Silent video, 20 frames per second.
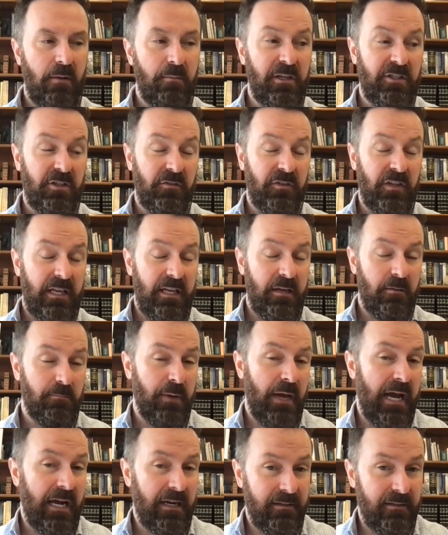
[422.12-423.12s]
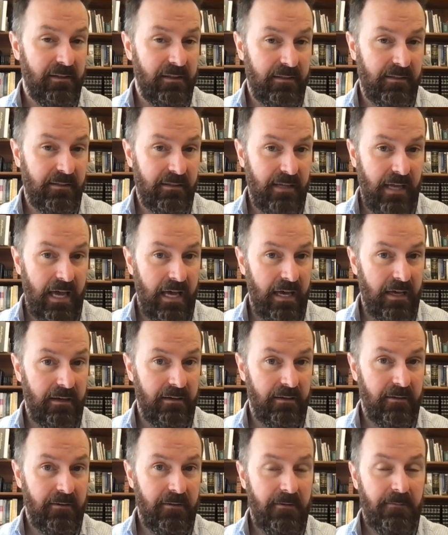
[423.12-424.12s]
much of an impact this has had
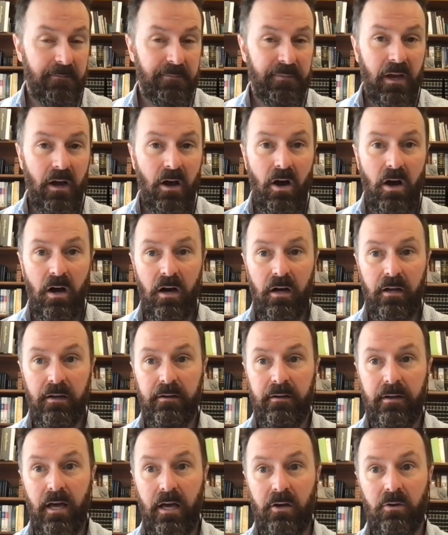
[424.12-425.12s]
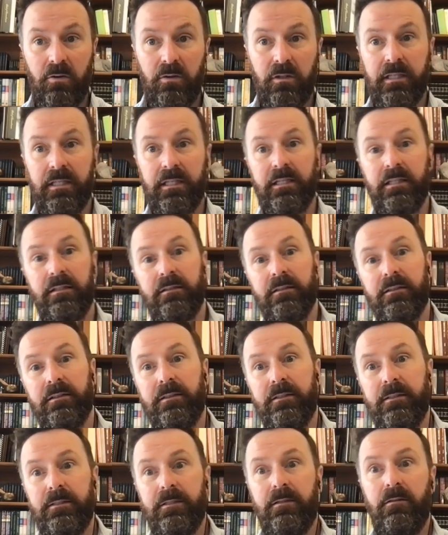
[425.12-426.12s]
on not only
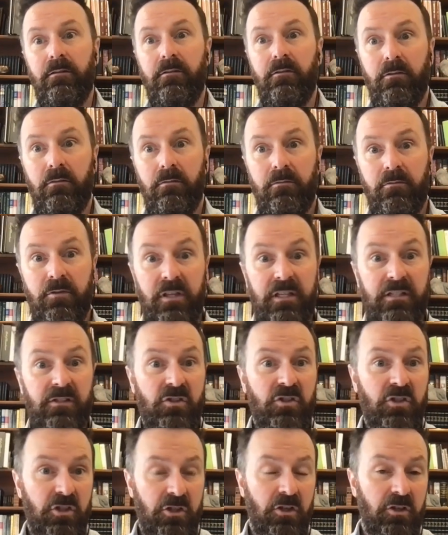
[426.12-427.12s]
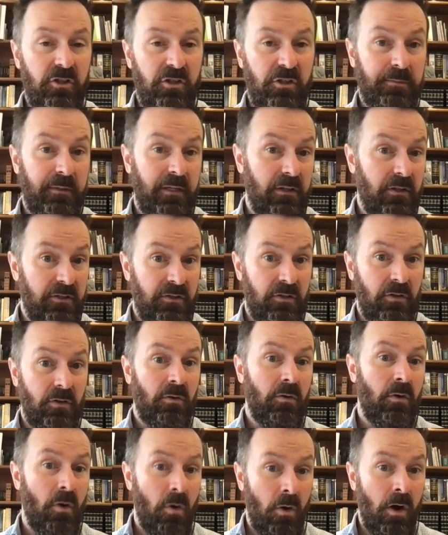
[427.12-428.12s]
this church, but
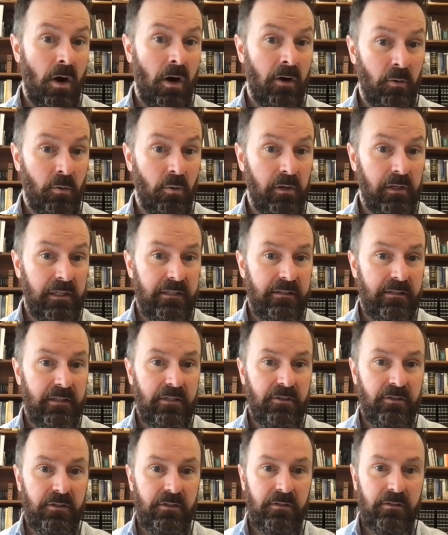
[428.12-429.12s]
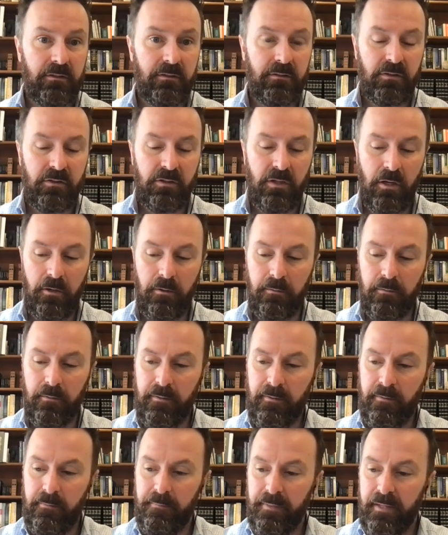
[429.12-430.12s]
also other organizations. So
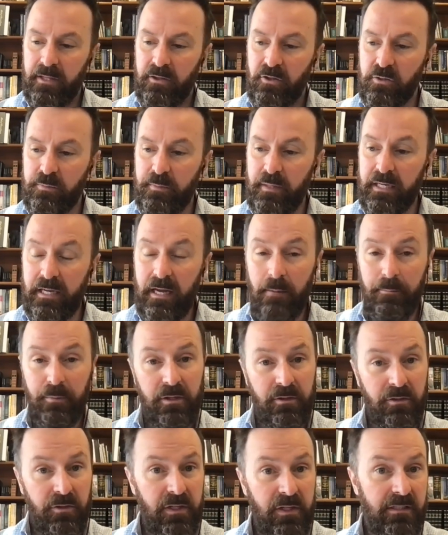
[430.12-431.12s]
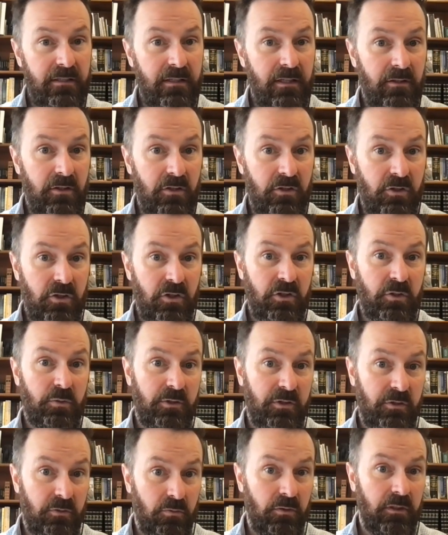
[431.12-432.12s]
there's been a couple of things that the church
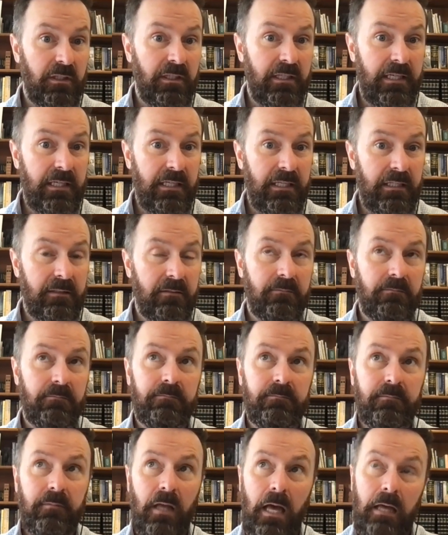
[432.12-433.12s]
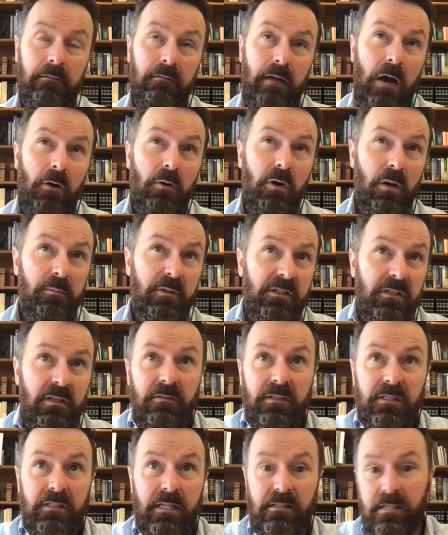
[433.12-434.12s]
was really, I would almost even
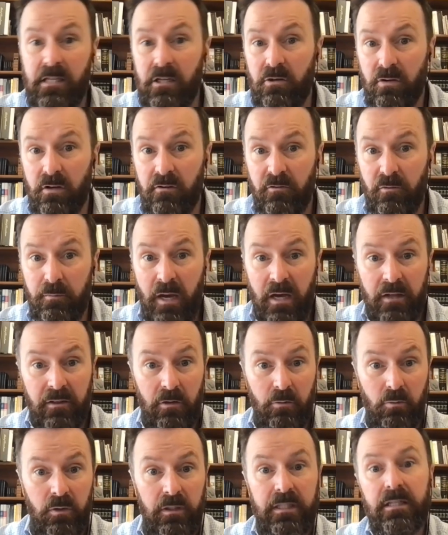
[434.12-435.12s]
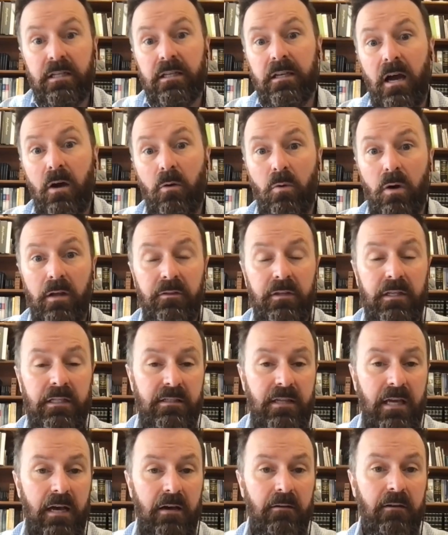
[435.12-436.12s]
say, secretive about. They really did not want
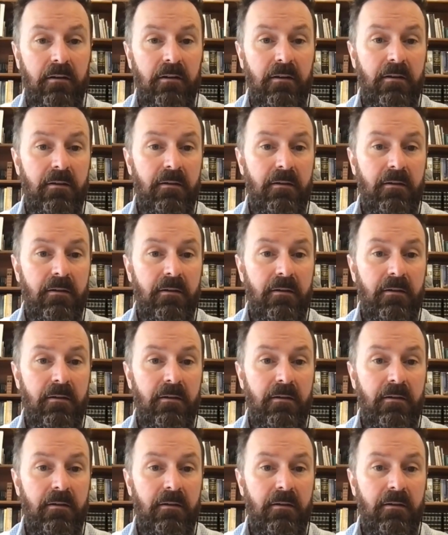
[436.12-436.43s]
these out.